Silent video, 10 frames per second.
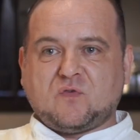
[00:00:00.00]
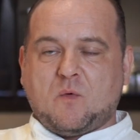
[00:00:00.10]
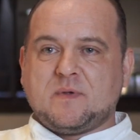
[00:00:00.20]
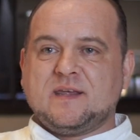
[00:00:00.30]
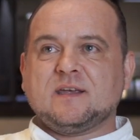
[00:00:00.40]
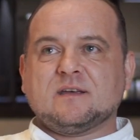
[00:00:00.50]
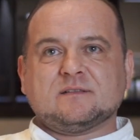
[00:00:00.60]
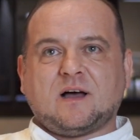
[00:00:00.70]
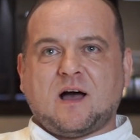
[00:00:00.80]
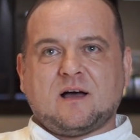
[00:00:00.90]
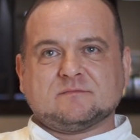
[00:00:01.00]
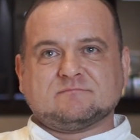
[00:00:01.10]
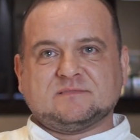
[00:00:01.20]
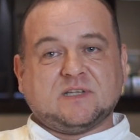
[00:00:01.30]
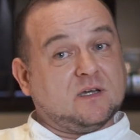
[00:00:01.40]
for me
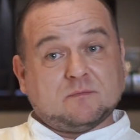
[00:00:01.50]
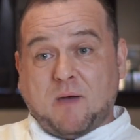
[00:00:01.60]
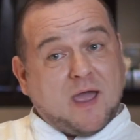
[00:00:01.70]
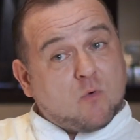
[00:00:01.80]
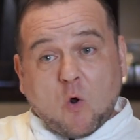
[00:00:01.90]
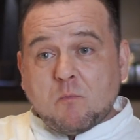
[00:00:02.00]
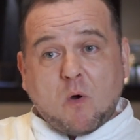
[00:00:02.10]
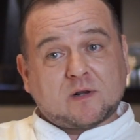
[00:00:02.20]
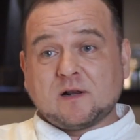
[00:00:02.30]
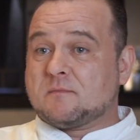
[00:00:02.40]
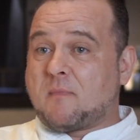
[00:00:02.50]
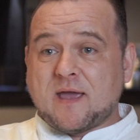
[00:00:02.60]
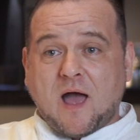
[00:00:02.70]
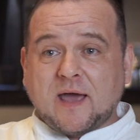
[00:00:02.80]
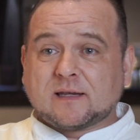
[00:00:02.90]
my role model,
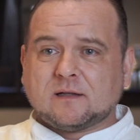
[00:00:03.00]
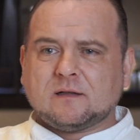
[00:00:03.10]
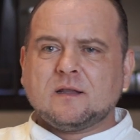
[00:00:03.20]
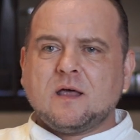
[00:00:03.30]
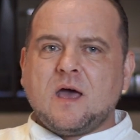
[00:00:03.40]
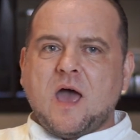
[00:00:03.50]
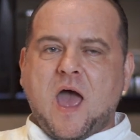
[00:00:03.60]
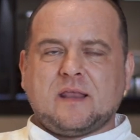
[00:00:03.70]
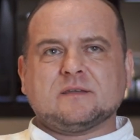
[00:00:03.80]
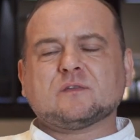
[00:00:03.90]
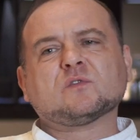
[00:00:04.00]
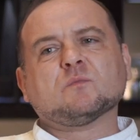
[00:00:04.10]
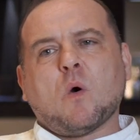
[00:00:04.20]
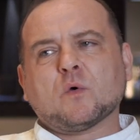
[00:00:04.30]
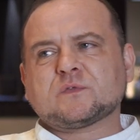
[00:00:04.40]
my idol, and this
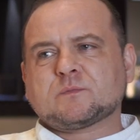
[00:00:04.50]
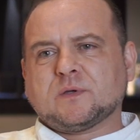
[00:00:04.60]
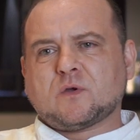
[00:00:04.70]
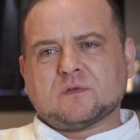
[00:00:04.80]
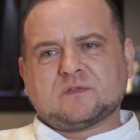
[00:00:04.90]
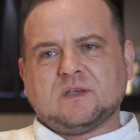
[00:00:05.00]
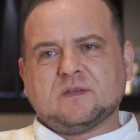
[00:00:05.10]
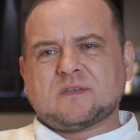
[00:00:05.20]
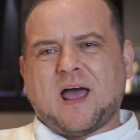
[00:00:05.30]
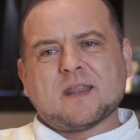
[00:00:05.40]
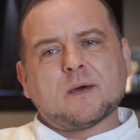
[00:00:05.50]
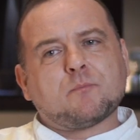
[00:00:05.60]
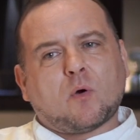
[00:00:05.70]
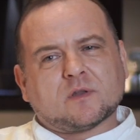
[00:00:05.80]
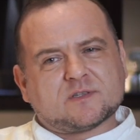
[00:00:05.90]
is most because he's
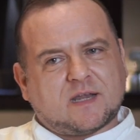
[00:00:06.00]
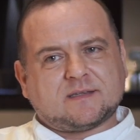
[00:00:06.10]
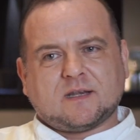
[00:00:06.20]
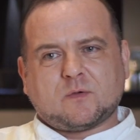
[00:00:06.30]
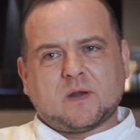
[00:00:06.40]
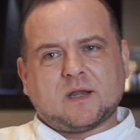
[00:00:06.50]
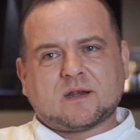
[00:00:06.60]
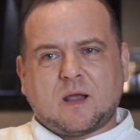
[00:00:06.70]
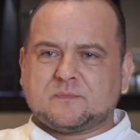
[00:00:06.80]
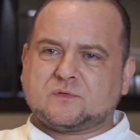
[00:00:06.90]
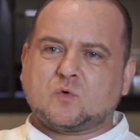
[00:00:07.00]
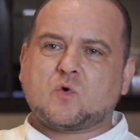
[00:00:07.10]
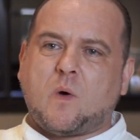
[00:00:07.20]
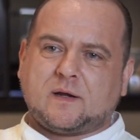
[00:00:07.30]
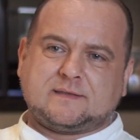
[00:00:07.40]
unapologetic when it comes to
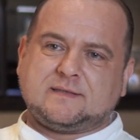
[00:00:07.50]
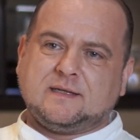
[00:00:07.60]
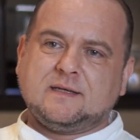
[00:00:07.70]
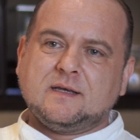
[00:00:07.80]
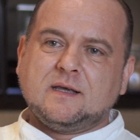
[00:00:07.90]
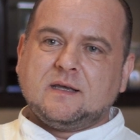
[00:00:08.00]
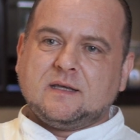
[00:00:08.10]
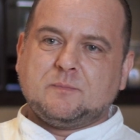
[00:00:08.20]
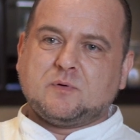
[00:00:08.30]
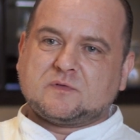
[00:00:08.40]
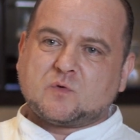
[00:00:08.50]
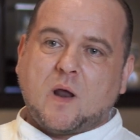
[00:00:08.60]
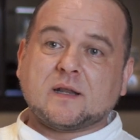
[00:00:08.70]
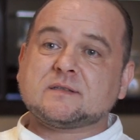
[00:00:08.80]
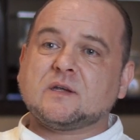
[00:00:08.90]
quality. He puts
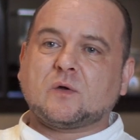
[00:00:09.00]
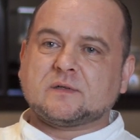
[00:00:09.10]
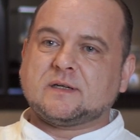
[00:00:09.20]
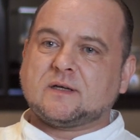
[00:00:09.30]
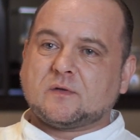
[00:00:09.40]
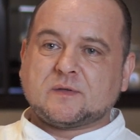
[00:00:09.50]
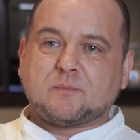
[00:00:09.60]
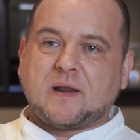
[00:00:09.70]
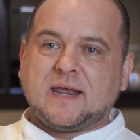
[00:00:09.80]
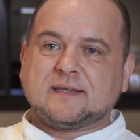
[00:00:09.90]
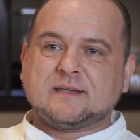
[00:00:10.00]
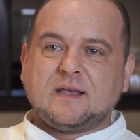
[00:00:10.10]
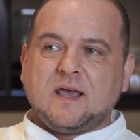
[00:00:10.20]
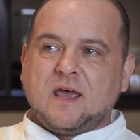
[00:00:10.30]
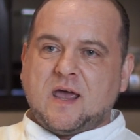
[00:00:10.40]
quality on the plate,
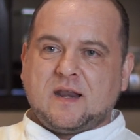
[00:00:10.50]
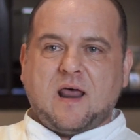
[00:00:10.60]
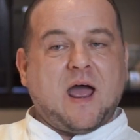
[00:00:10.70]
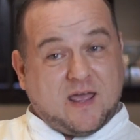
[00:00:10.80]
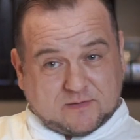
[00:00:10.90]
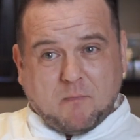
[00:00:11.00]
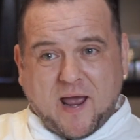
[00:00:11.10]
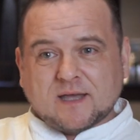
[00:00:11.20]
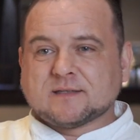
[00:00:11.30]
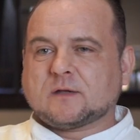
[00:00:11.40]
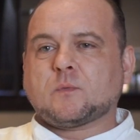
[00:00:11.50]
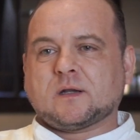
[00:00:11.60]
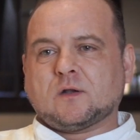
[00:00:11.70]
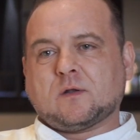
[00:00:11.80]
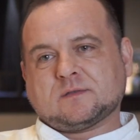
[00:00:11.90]
and I admire that
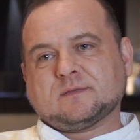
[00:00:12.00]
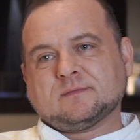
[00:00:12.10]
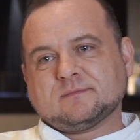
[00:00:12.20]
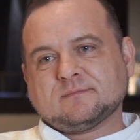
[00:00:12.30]
one a lot.